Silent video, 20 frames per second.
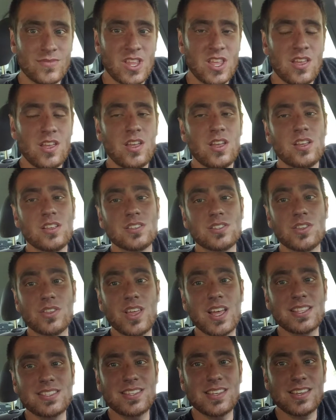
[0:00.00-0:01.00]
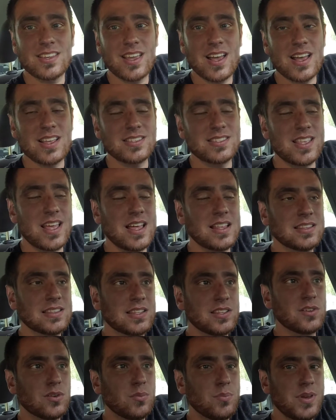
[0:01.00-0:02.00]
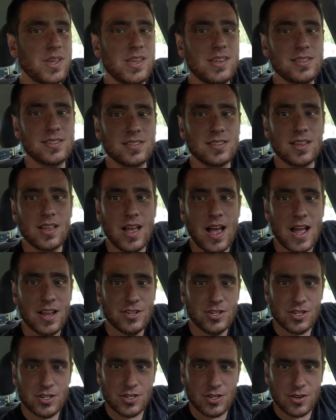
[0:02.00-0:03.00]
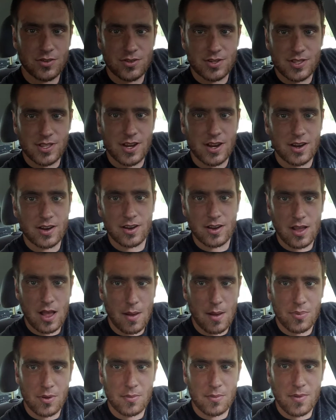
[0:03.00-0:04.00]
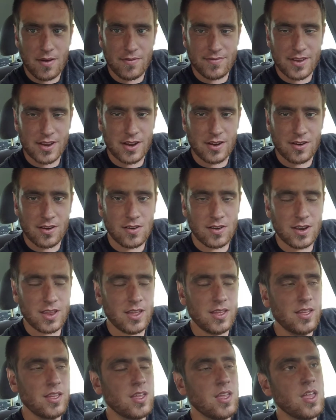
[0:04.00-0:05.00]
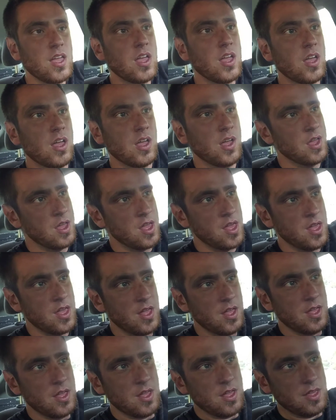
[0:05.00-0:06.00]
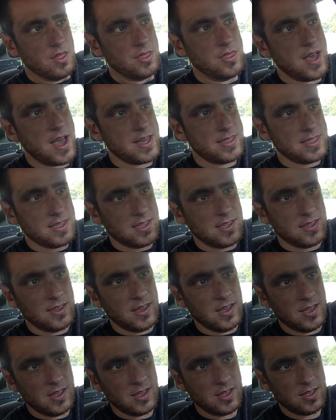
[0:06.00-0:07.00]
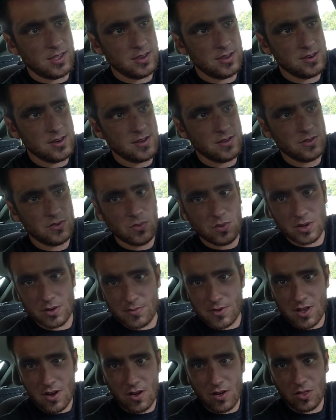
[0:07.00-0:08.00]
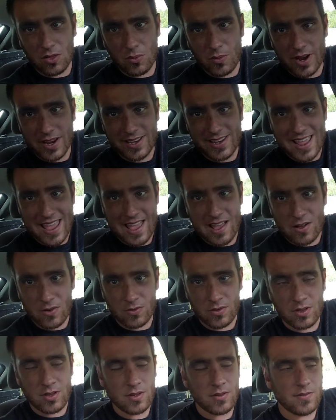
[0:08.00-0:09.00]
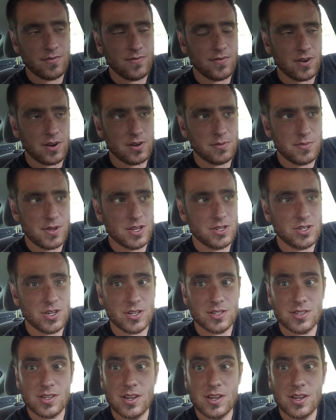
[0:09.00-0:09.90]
So that's it, guys. That little piece I just showed you there, I put my finger on it. That thing, you want to be all the way down for it to be adjusted.